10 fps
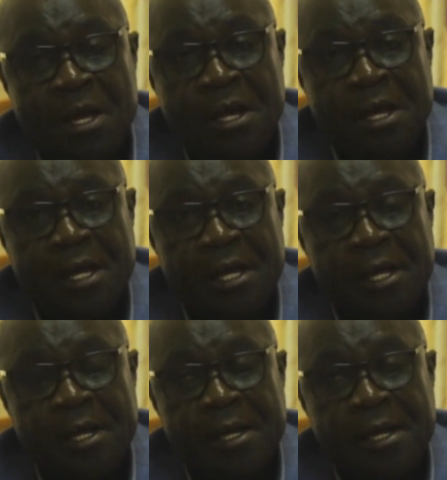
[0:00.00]

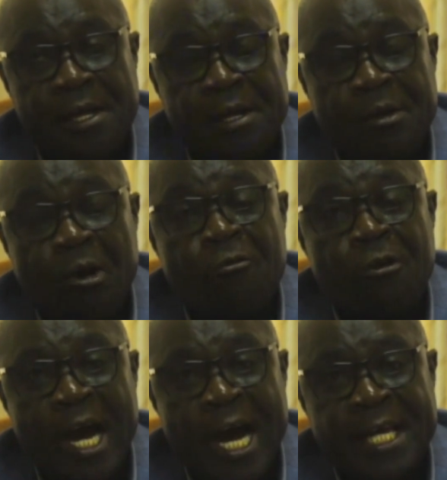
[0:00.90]

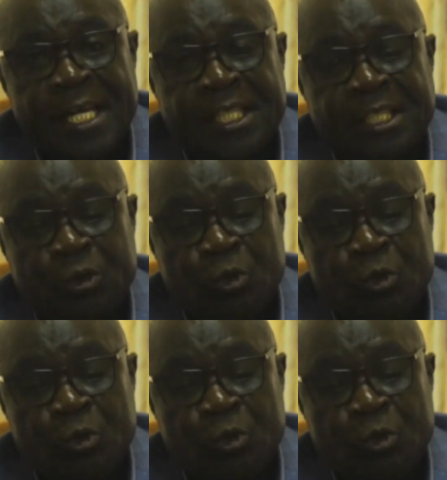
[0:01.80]
to